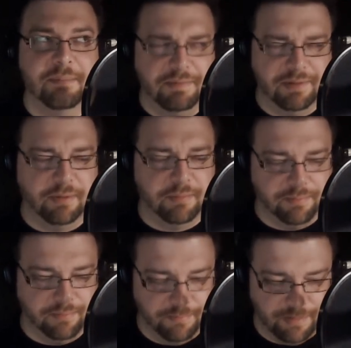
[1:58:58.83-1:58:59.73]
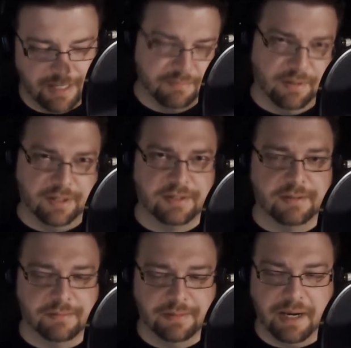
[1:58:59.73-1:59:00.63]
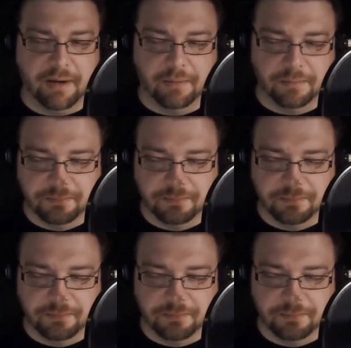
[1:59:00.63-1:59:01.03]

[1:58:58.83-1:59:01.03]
even though not as much now,